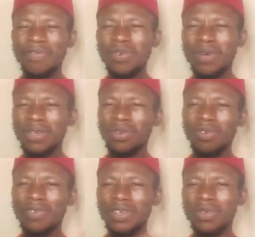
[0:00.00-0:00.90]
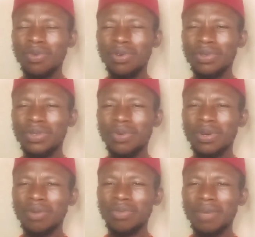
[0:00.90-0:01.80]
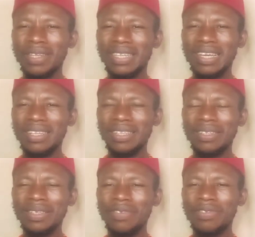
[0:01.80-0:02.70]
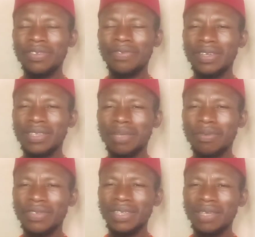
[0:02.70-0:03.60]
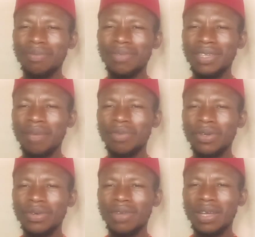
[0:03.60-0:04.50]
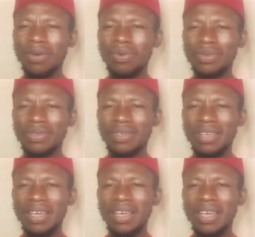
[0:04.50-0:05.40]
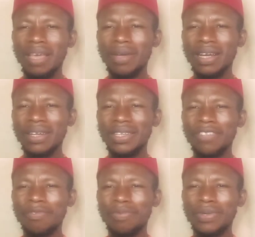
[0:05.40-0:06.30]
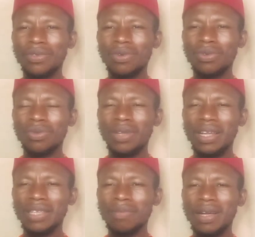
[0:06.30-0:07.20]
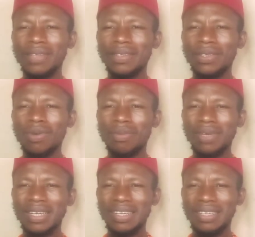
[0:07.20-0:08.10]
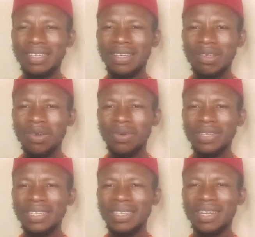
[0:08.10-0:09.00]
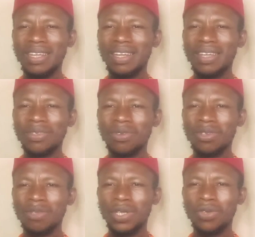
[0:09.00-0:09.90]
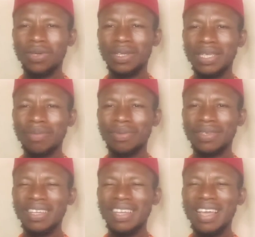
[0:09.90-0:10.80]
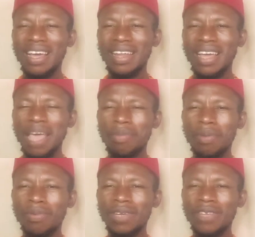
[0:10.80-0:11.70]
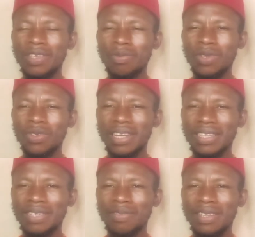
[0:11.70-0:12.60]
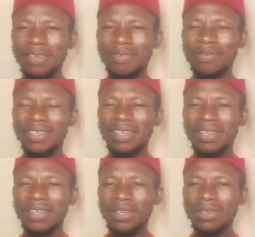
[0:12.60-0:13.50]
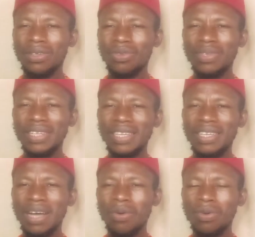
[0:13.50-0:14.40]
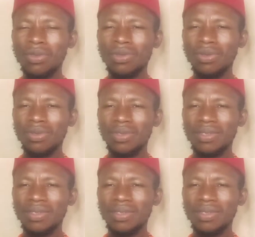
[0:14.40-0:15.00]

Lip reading: Viewers all over the world, you're welcome to my channel. If it's the first time of seeing me, I'm your regular host, Emeka the Chief Priest, also known as Mazi Emeka. On this channel, I discuss spiritual tips and I help people live a spiritual active life. Today, I want to